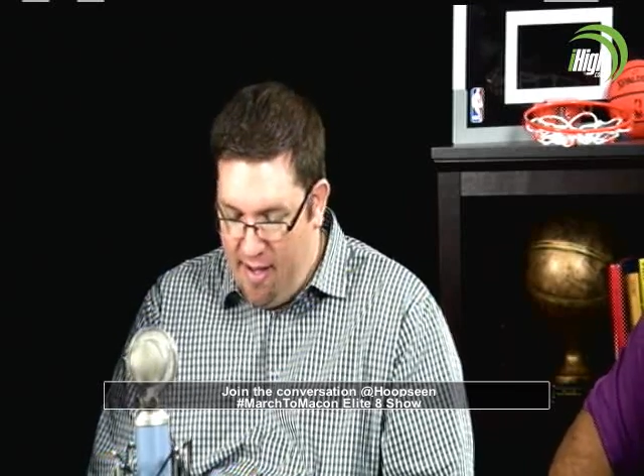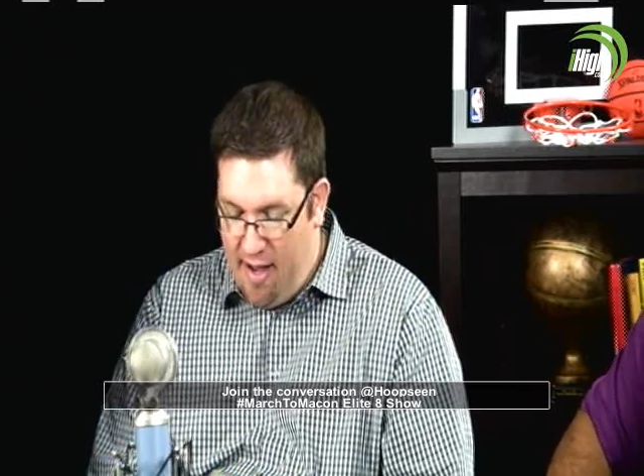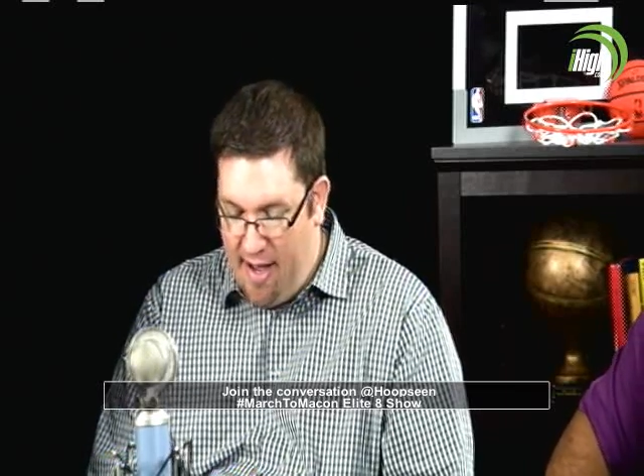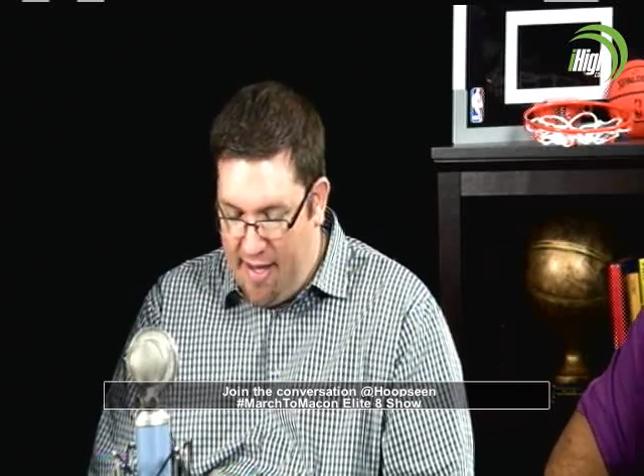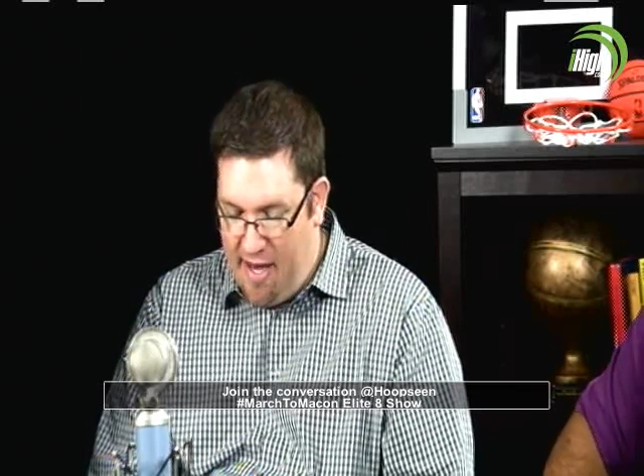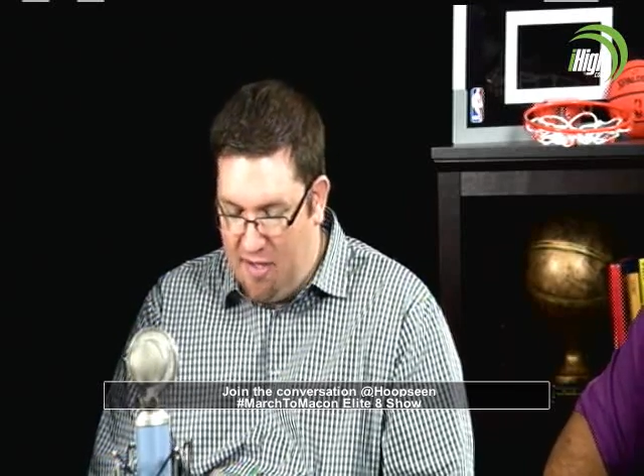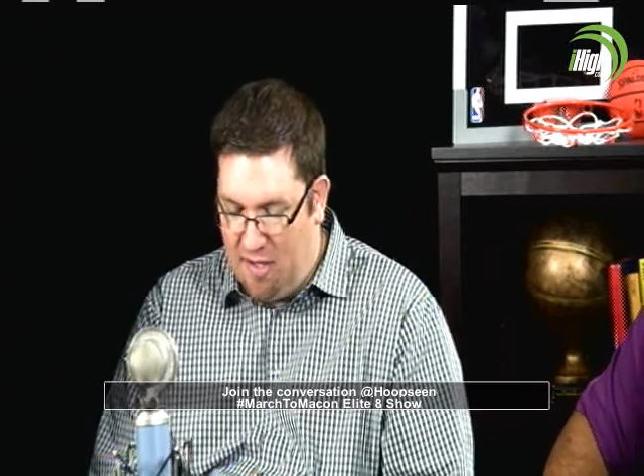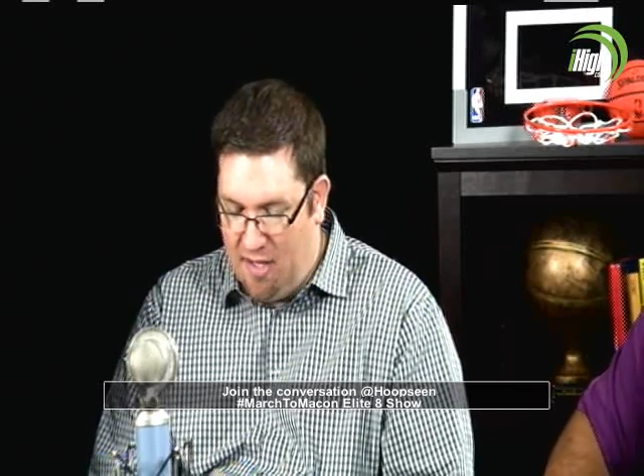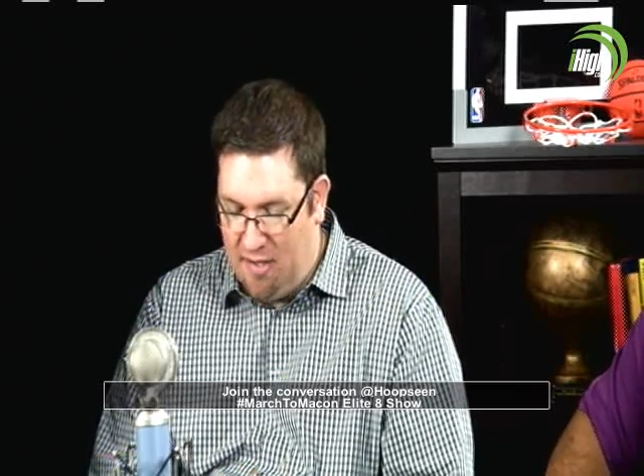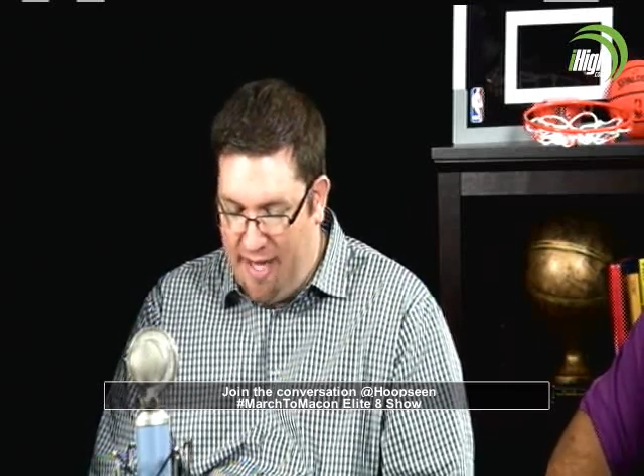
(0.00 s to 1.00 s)
at
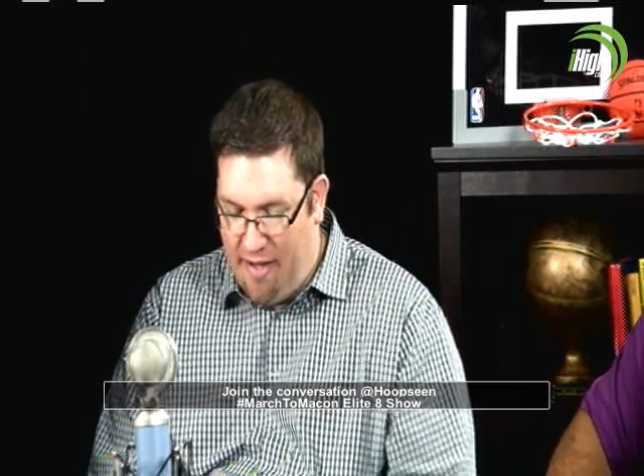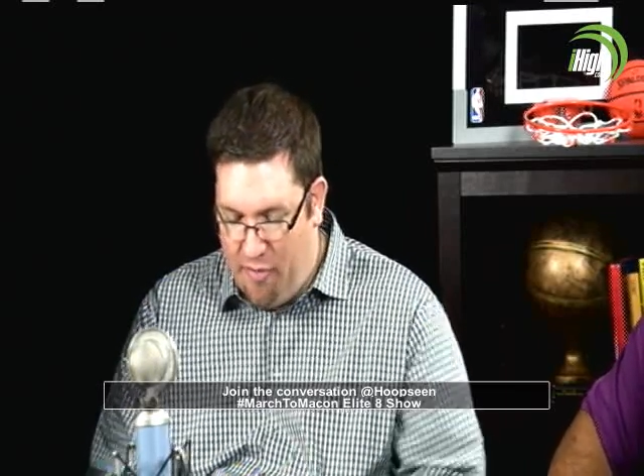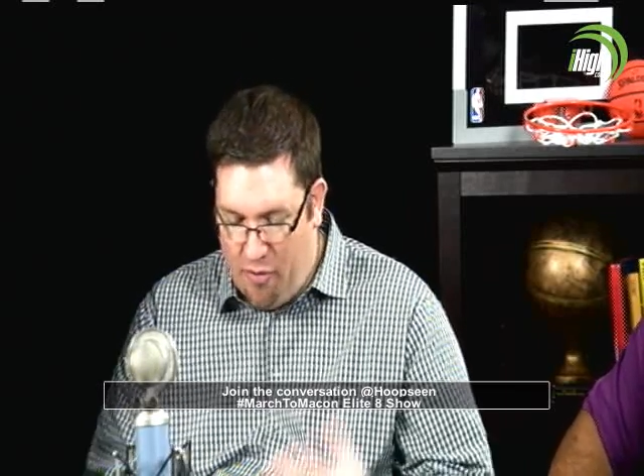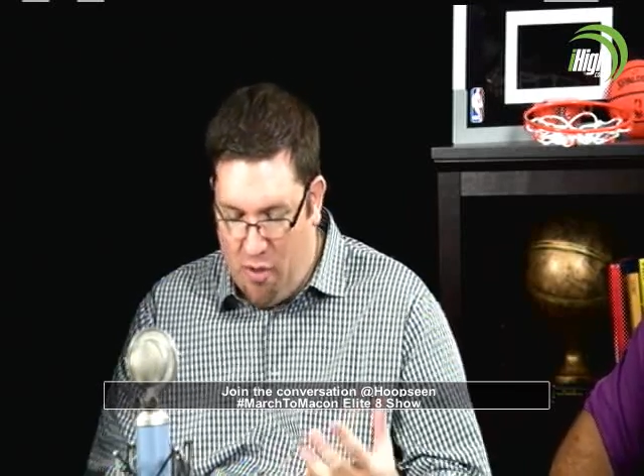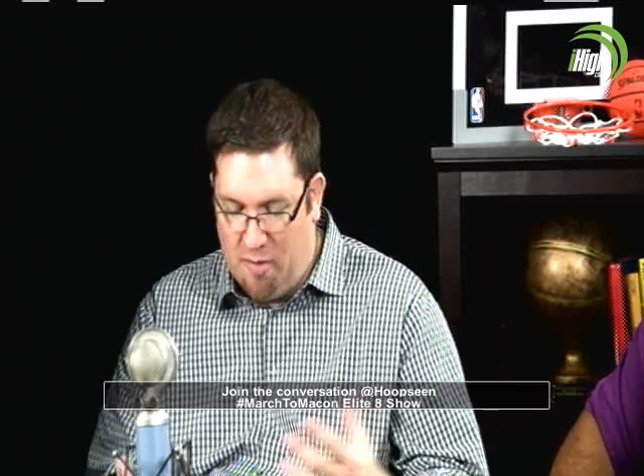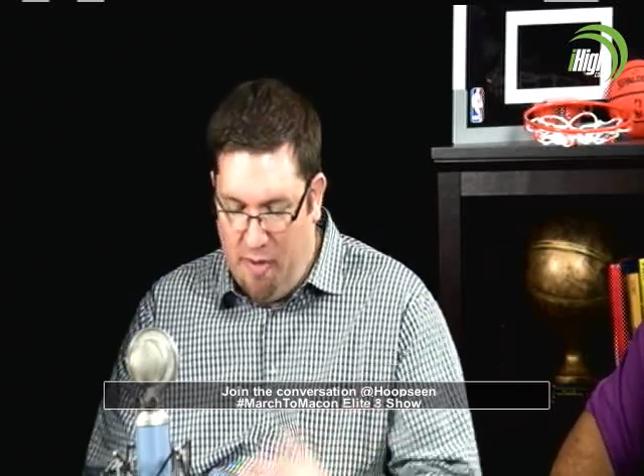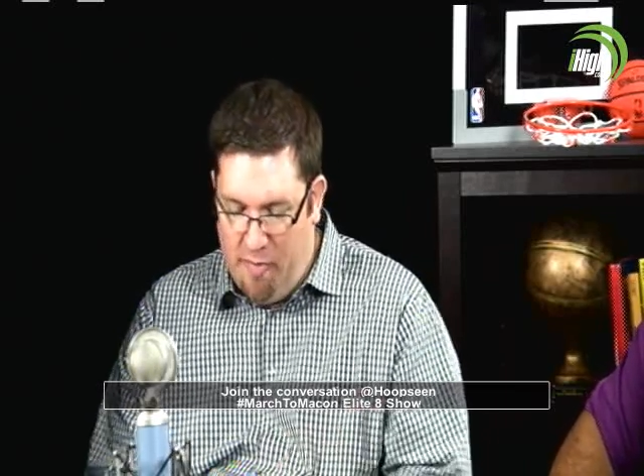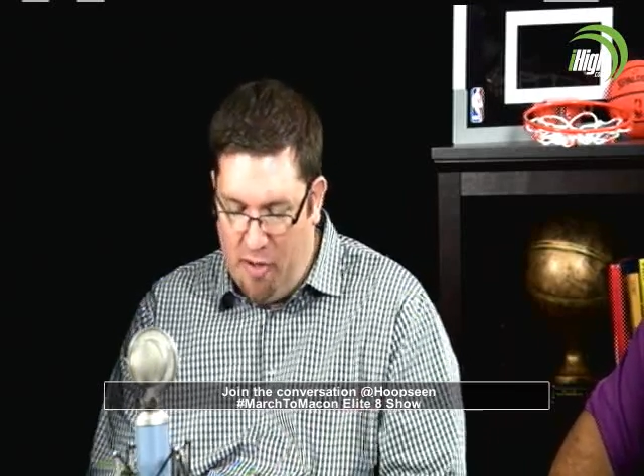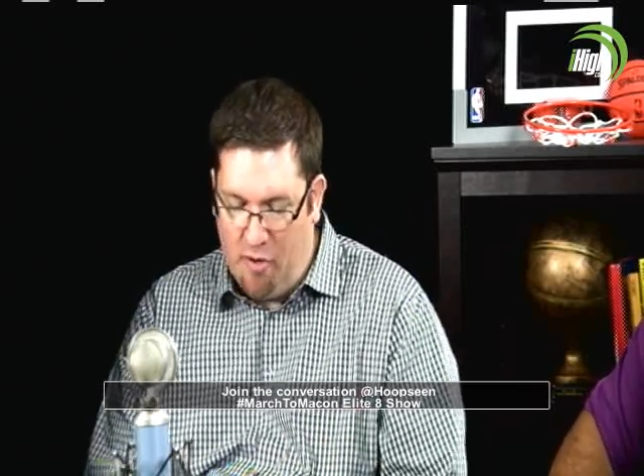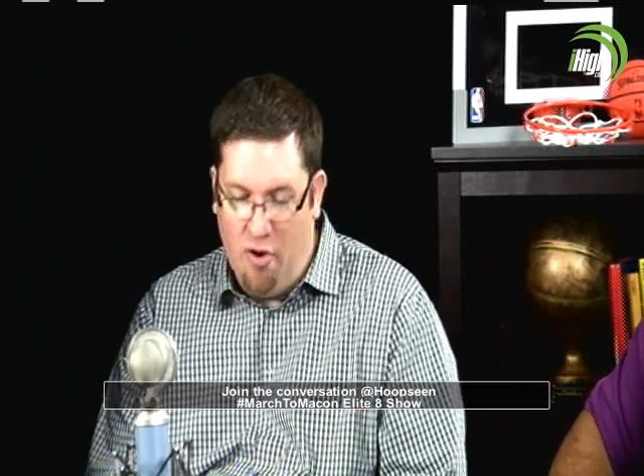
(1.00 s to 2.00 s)
Kennesaw State, with ultimately
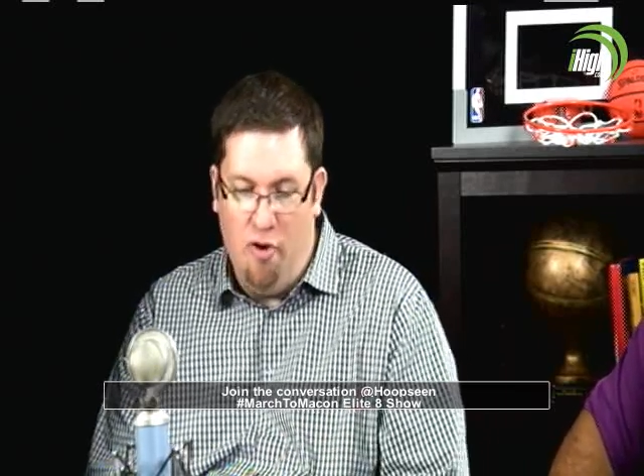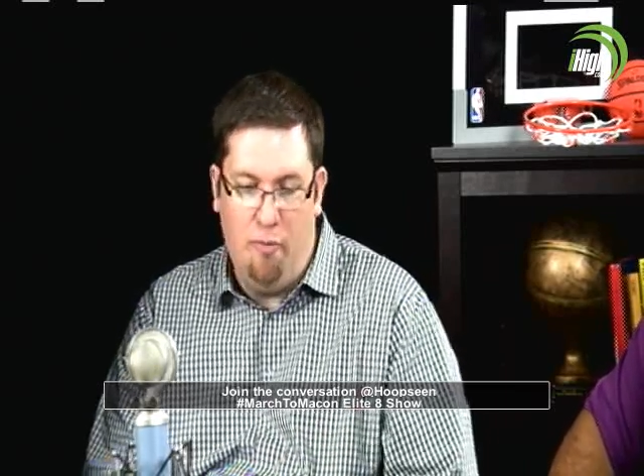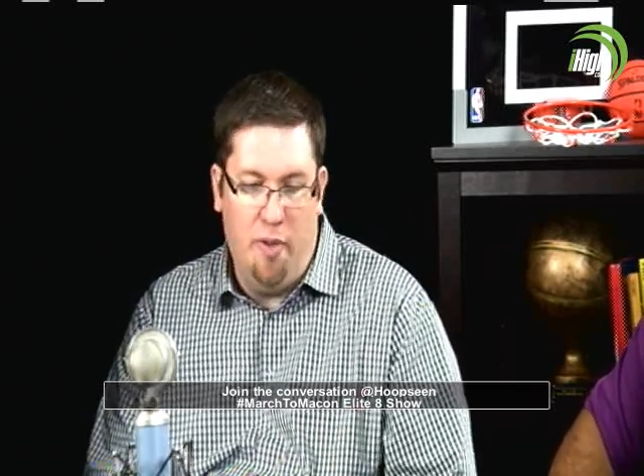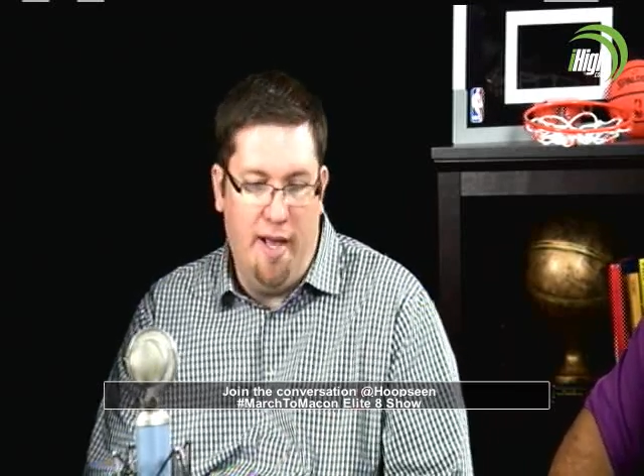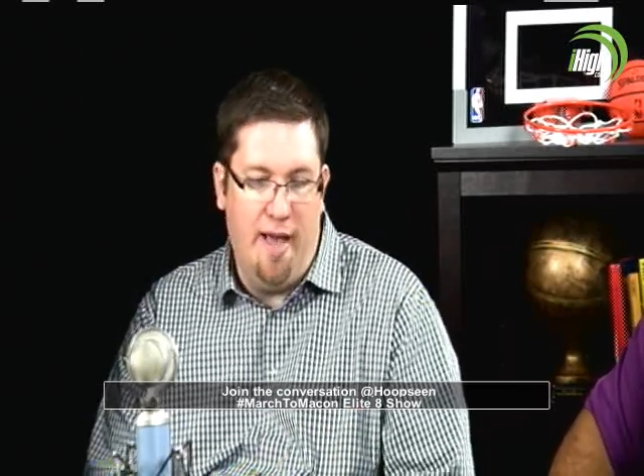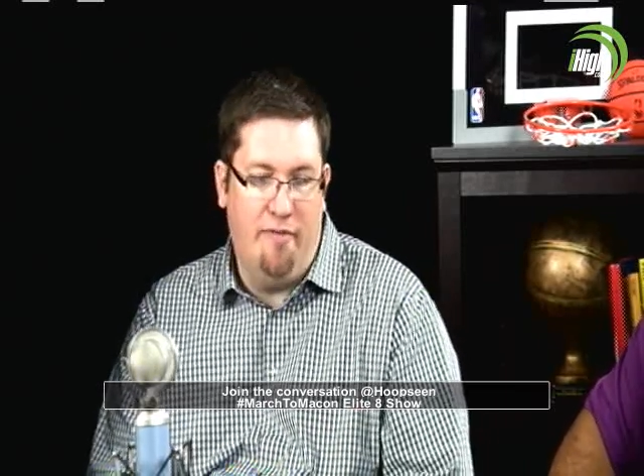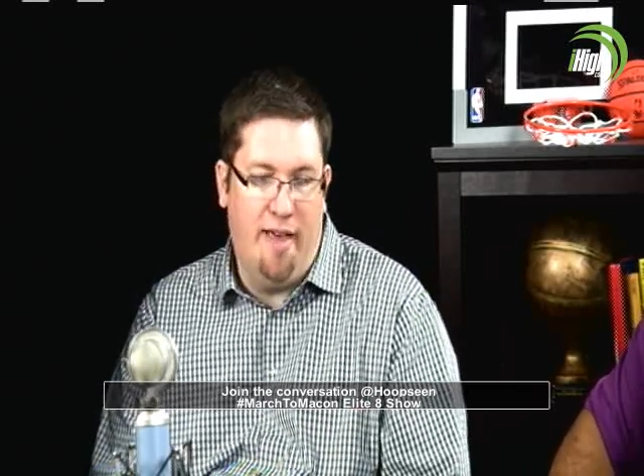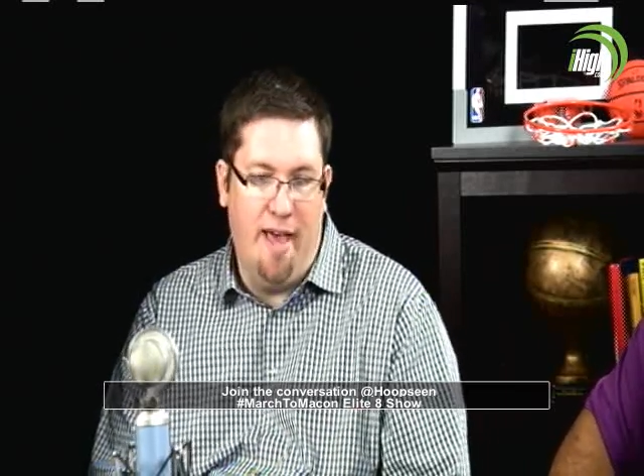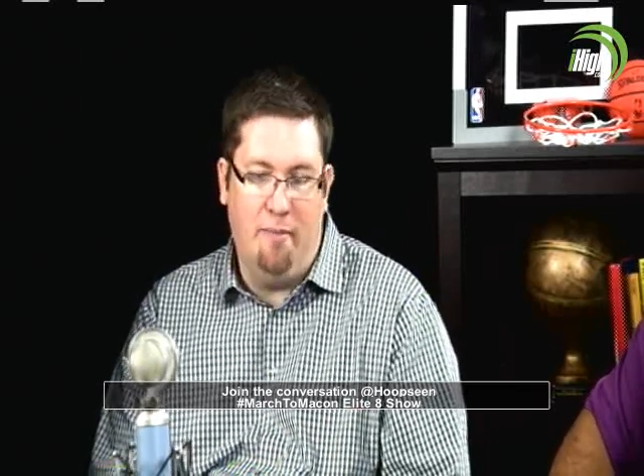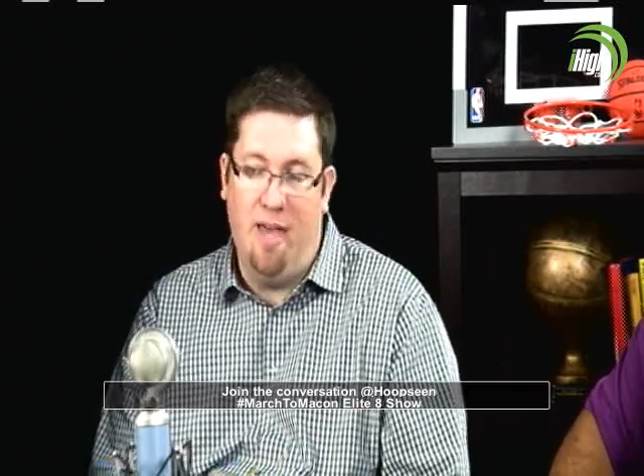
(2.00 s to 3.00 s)
Miller Grove playing
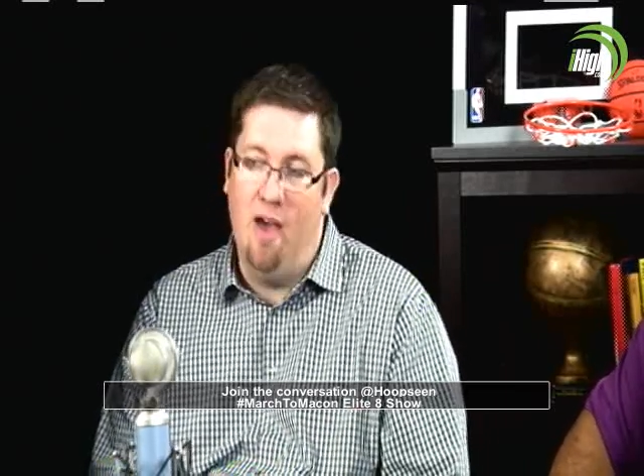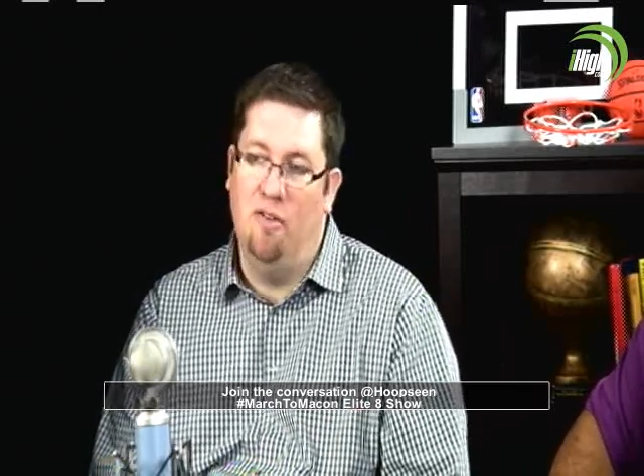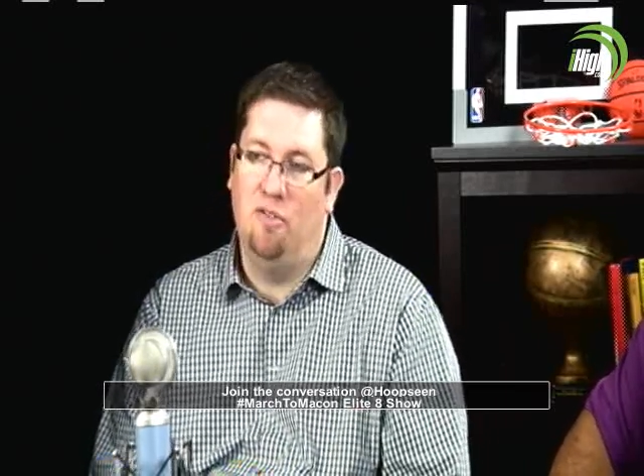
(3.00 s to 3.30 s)
Effingham County.